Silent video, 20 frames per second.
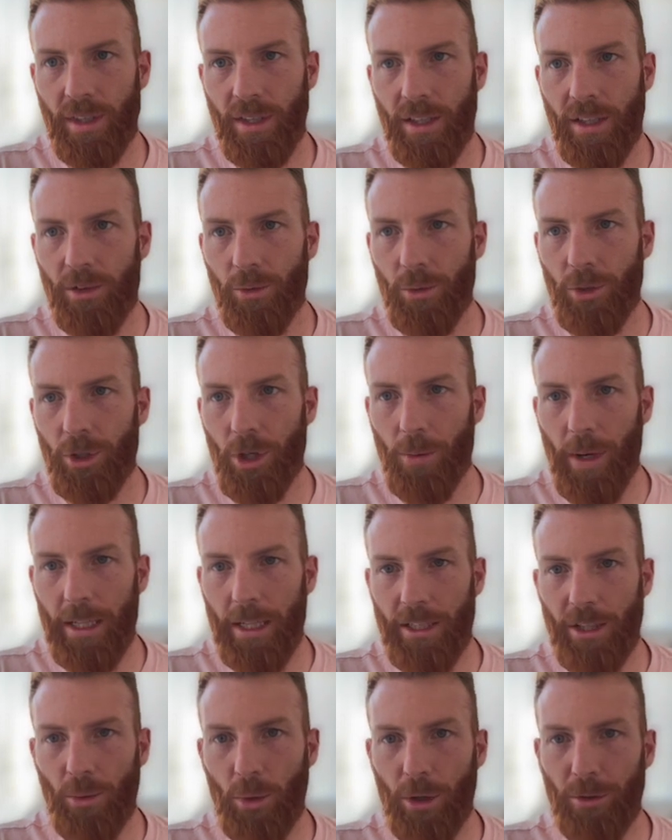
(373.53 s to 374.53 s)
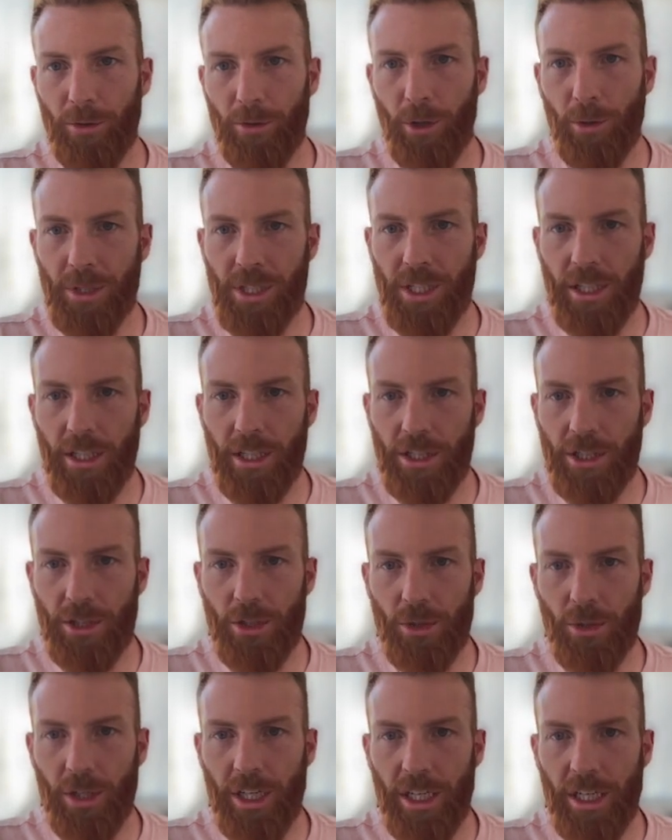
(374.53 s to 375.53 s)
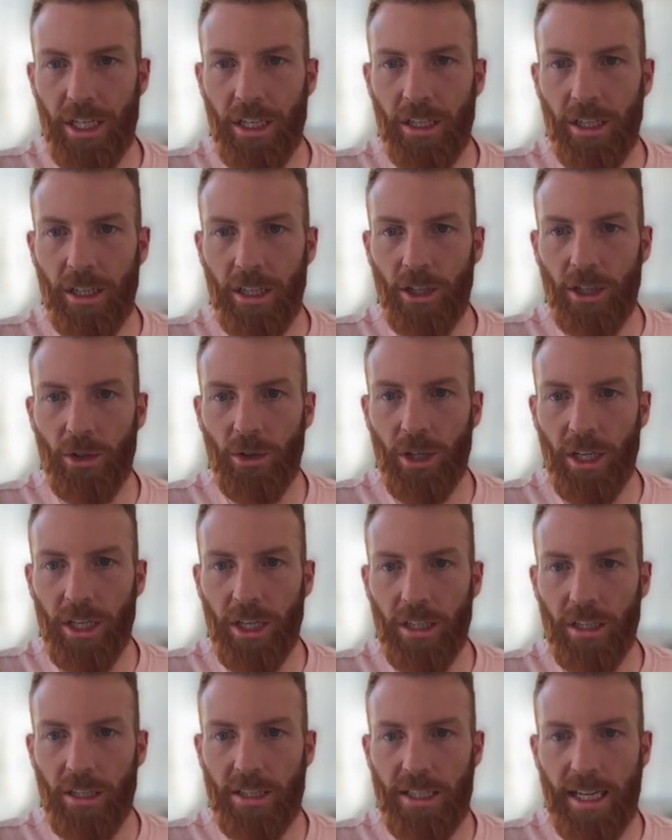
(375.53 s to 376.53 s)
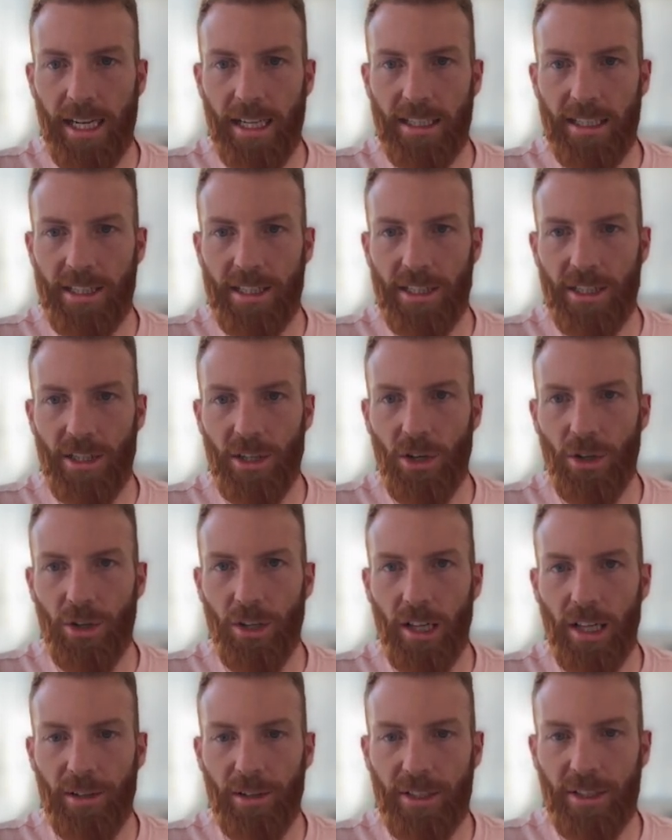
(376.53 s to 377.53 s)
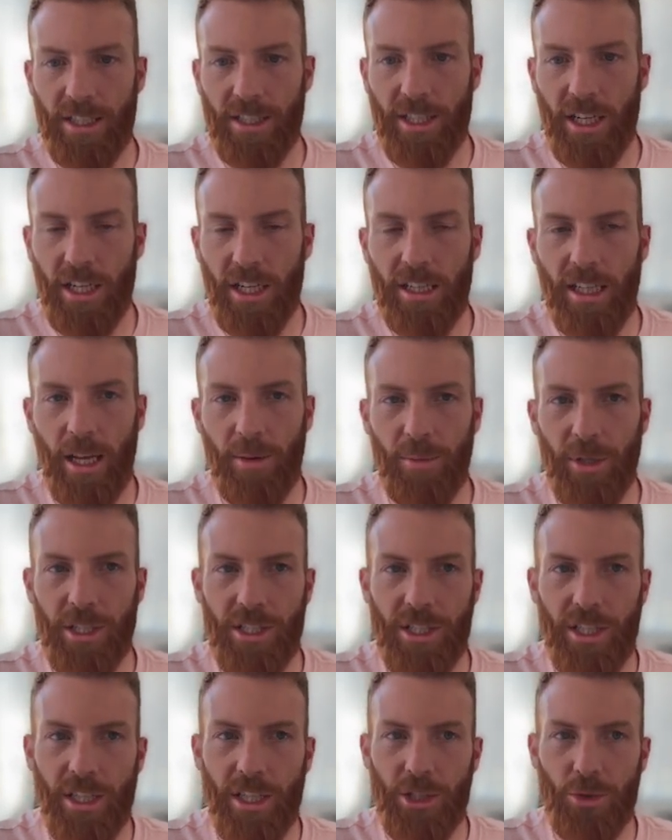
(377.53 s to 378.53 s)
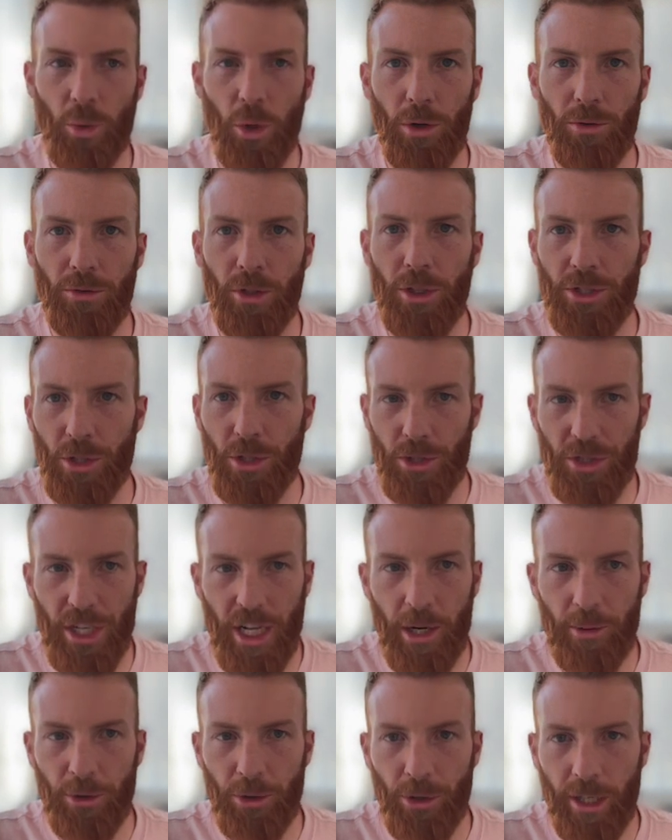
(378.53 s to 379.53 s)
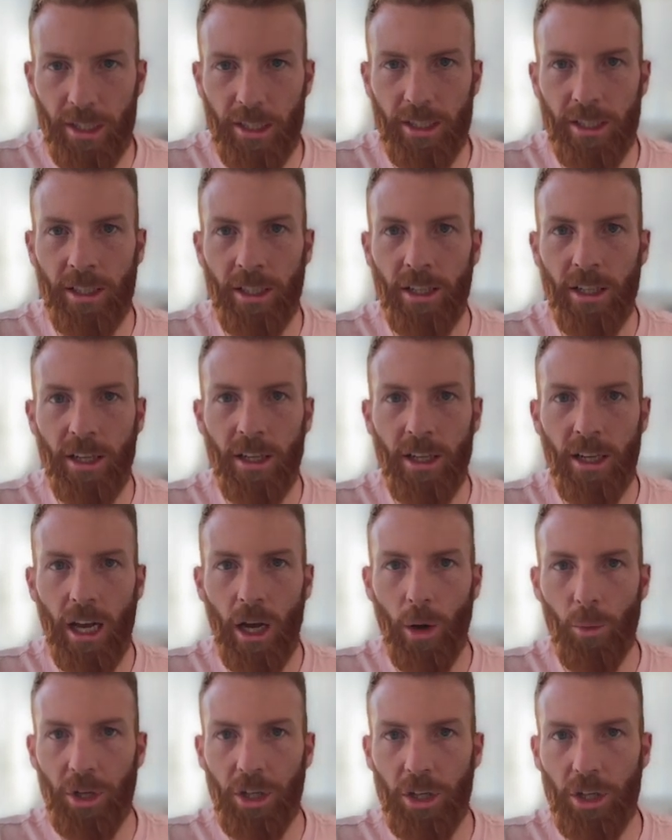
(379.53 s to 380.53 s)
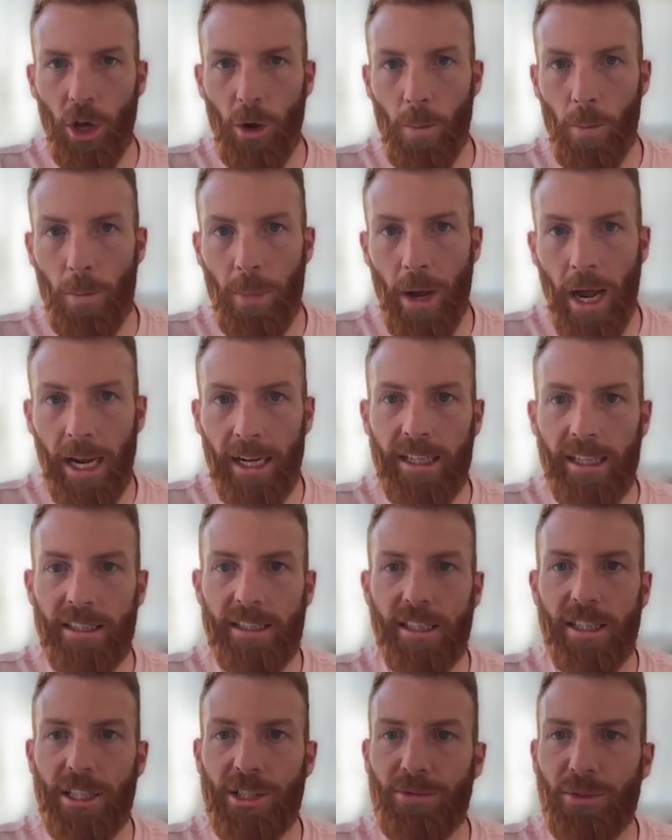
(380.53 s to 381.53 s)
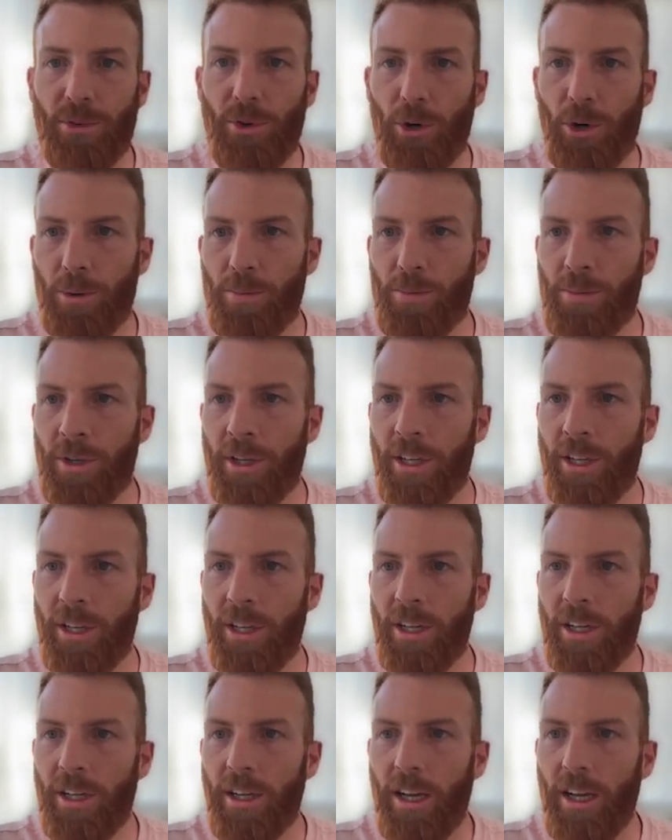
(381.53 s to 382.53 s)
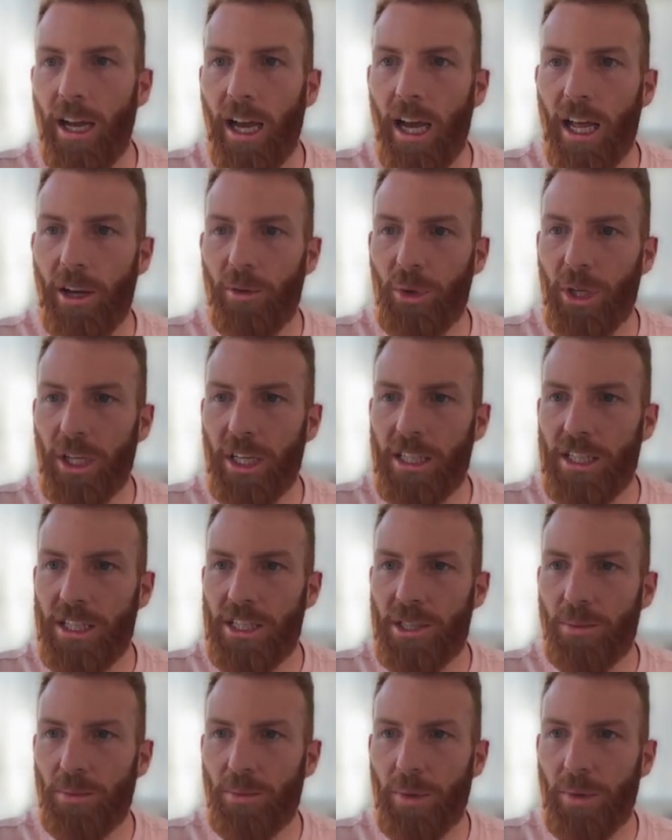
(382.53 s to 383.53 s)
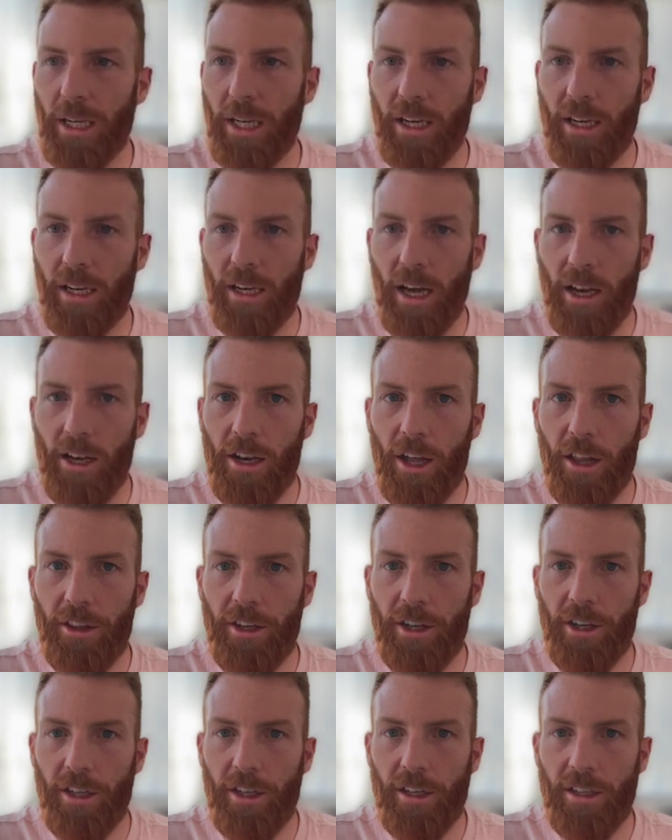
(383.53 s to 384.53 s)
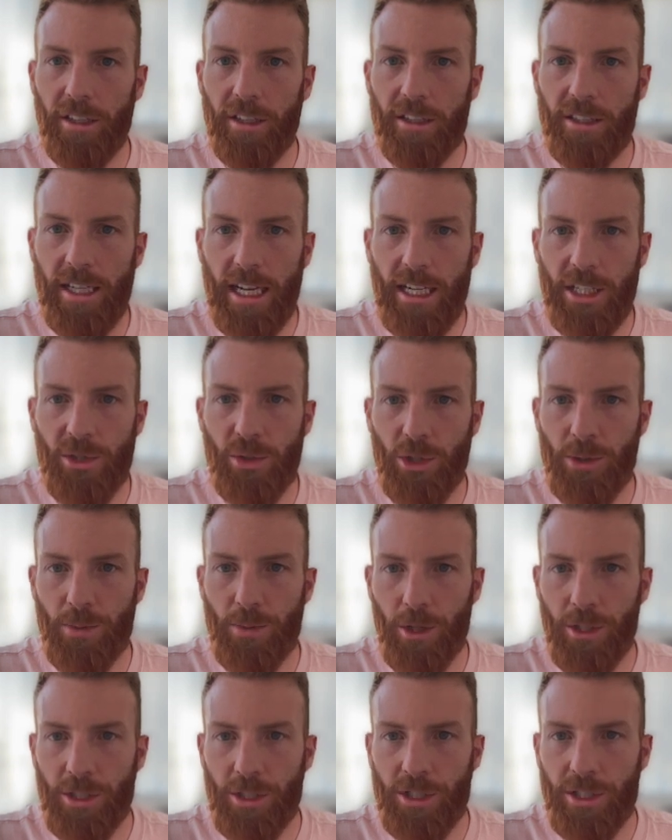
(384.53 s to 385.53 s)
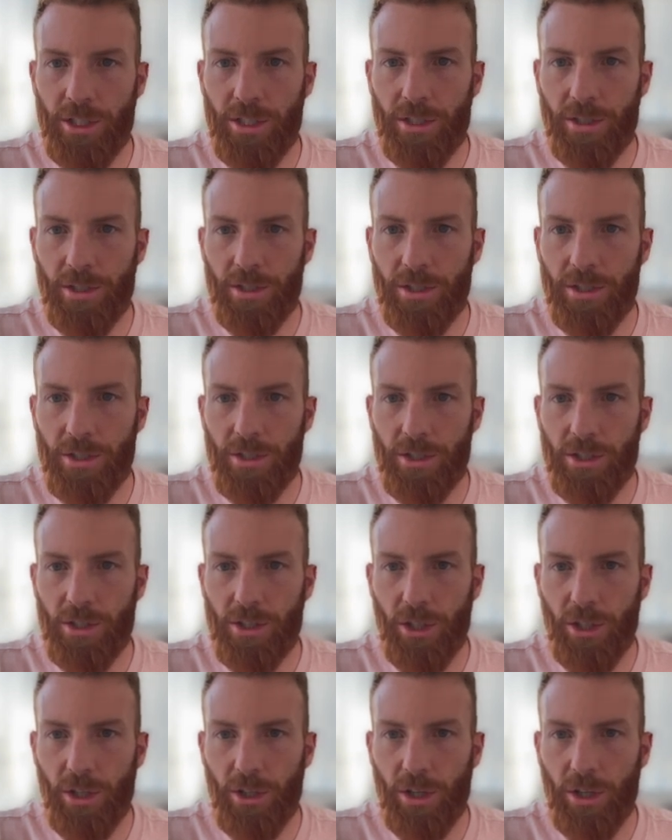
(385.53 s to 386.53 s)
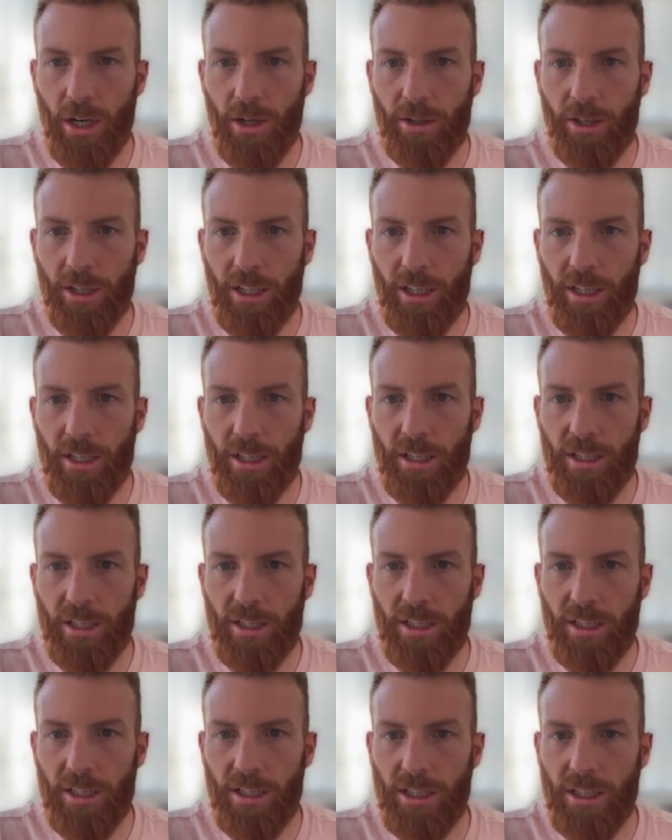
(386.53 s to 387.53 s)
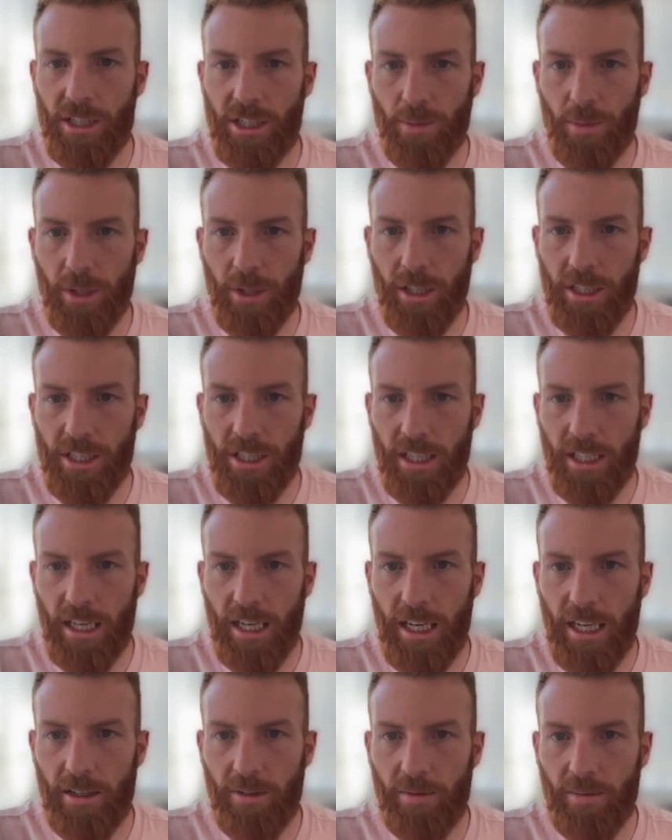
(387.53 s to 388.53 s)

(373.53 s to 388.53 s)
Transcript: And go back to the workflow, we see there's 3 green ticks on the left hand side, and that means that this workflow is all set up correctly. And we can go back into this form and we can submit another test response. So I'm going to submit this again.